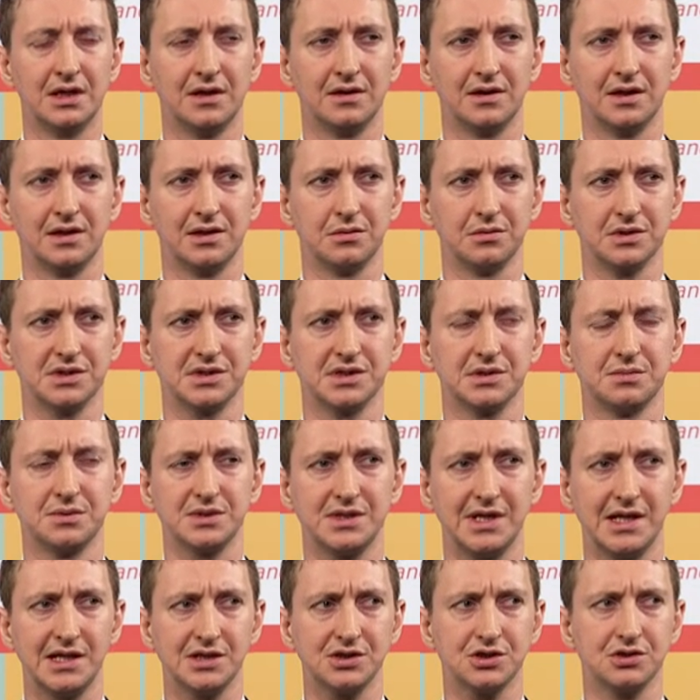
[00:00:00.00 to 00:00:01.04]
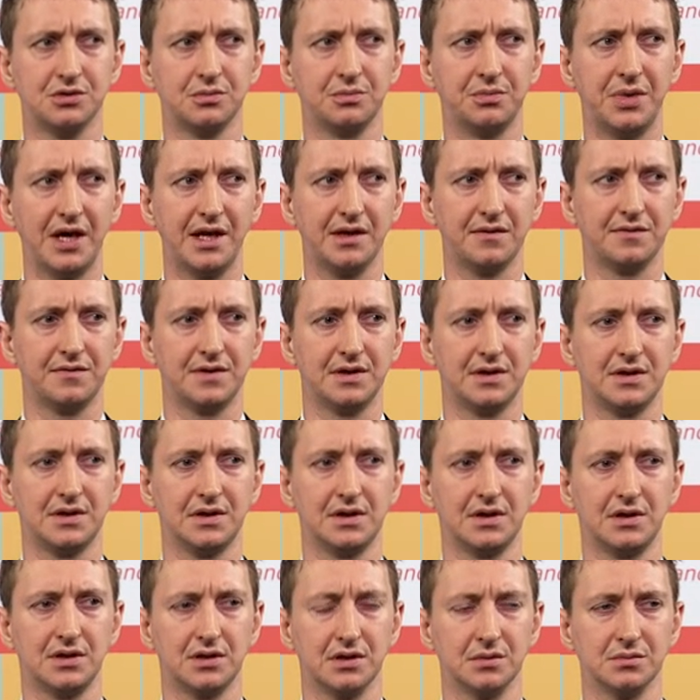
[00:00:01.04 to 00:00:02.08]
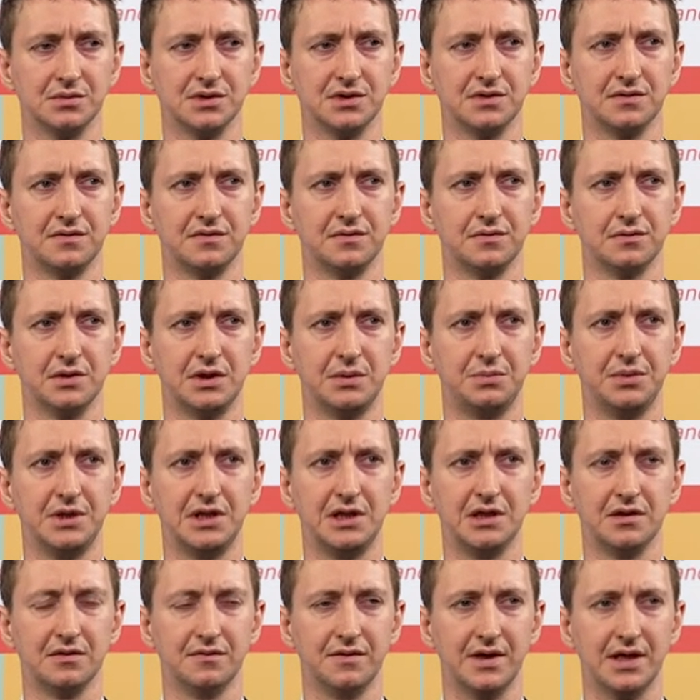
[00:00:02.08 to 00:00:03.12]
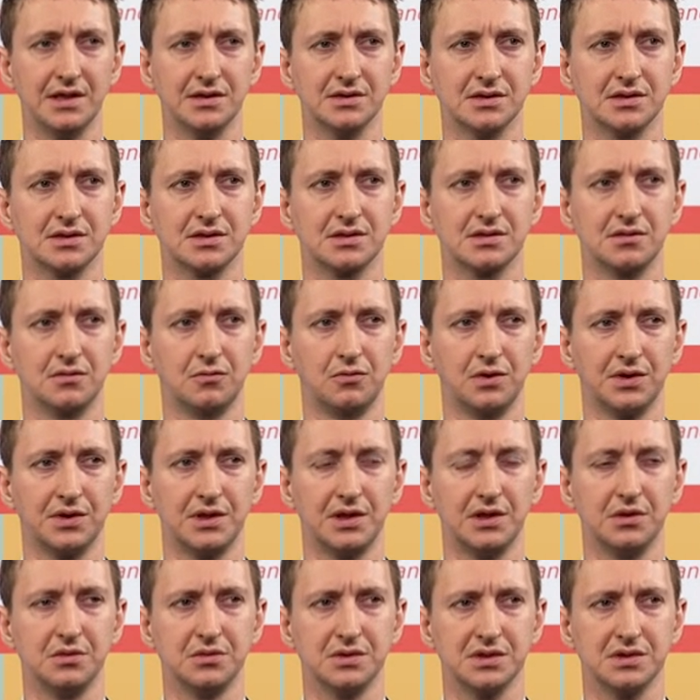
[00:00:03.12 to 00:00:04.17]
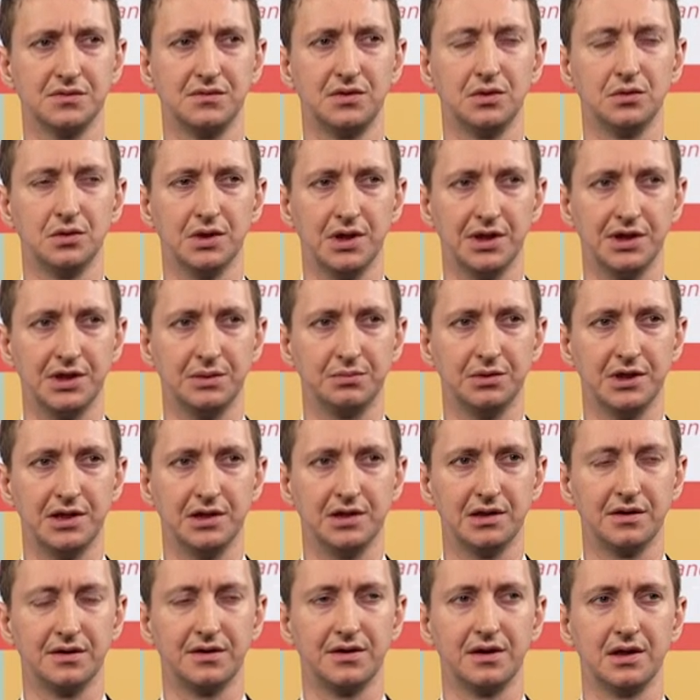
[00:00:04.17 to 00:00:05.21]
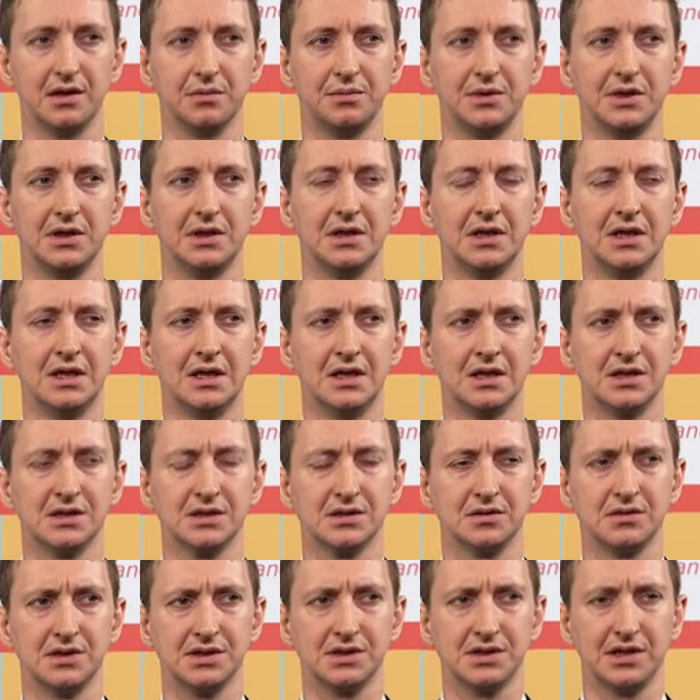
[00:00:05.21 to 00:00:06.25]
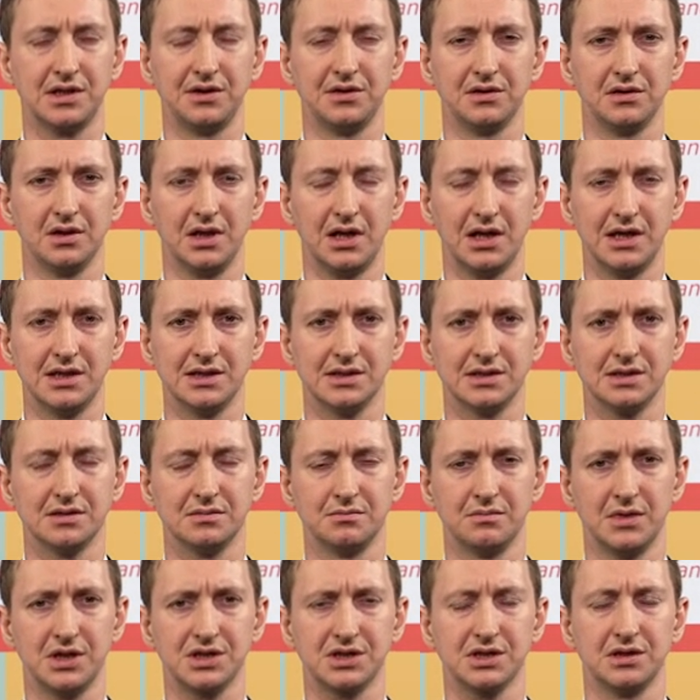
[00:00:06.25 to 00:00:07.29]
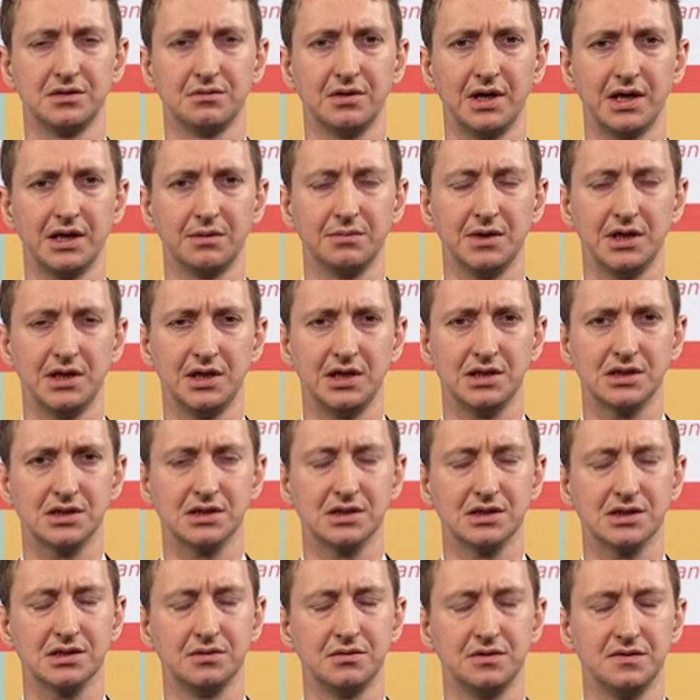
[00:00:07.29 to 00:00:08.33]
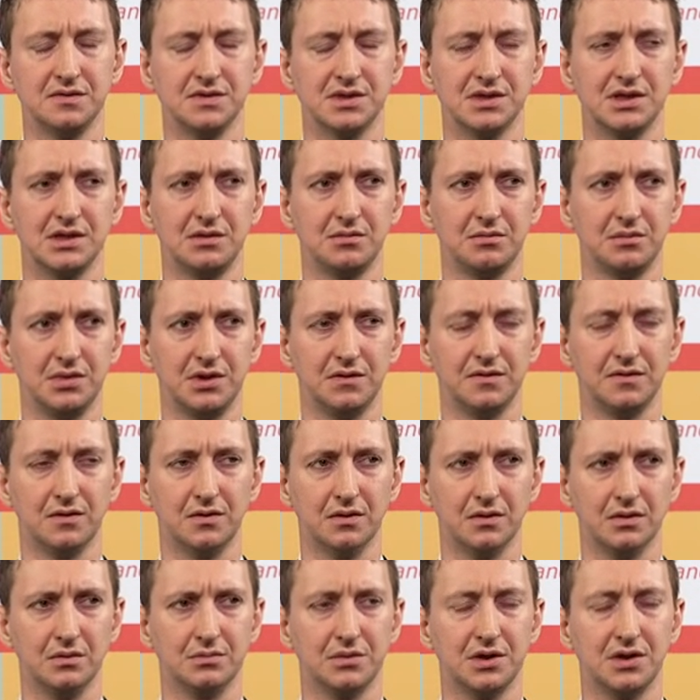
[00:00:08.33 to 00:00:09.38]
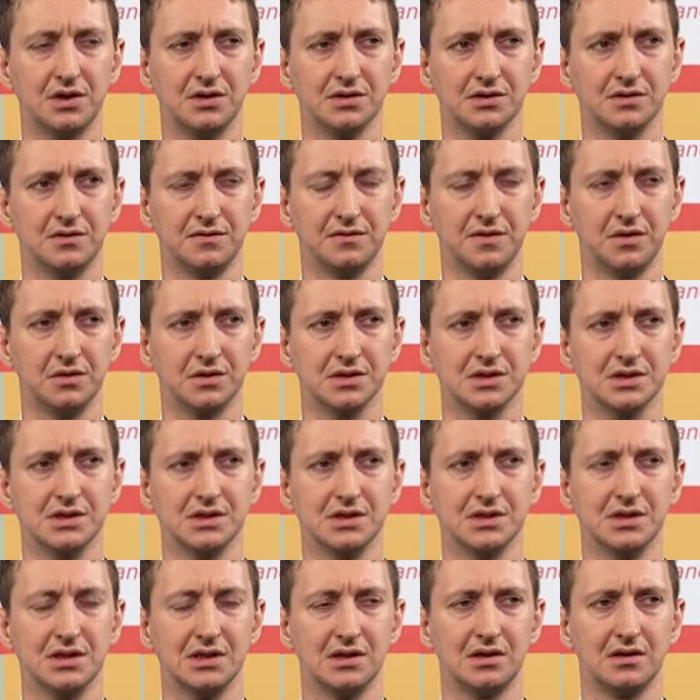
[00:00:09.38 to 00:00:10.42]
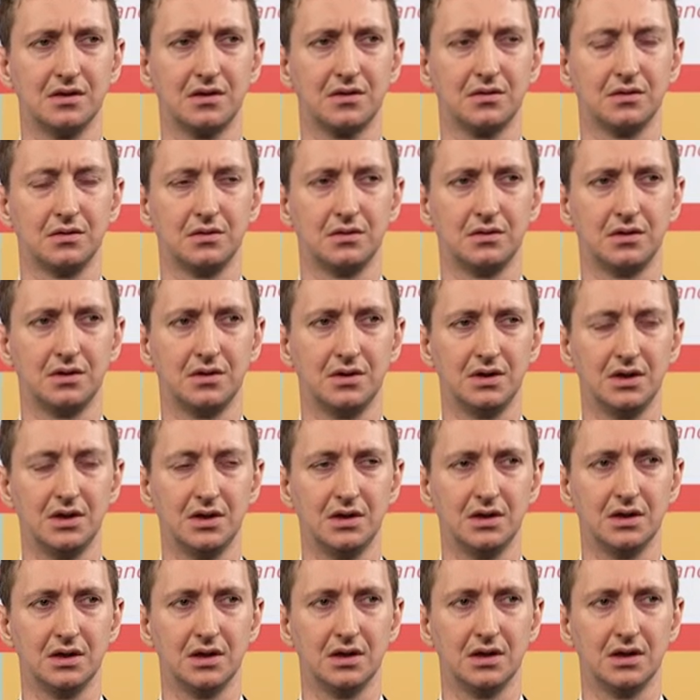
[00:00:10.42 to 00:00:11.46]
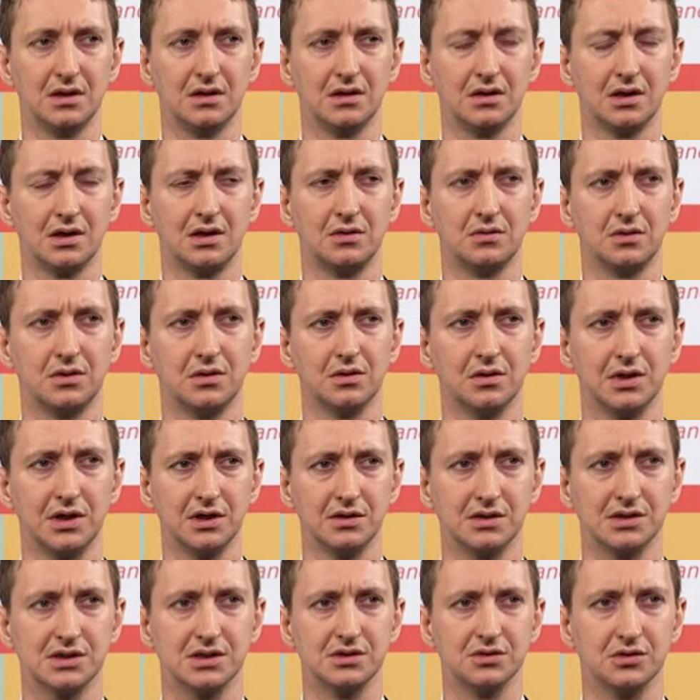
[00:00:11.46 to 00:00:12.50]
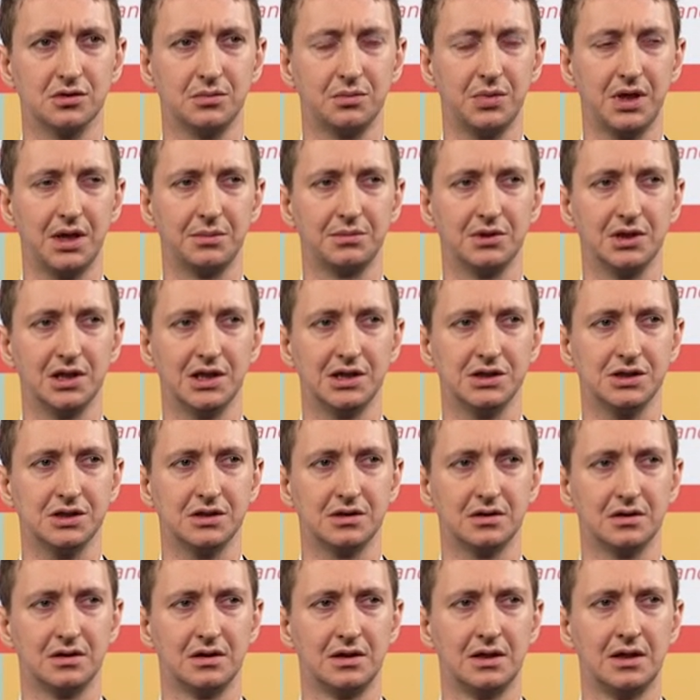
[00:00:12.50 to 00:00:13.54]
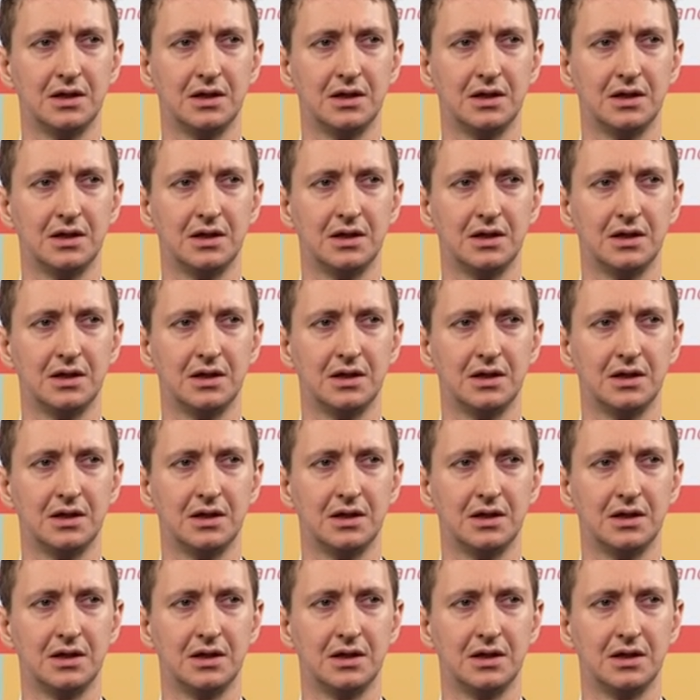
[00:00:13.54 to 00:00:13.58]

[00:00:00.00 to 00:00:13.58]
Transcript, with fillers: that there was substantial benefit in terms of repeat events with the use of dual antiplatelet therapy. So this underlies much of the recommendations that we've seen before, but also focuses it through to the acute coronary syndrome population.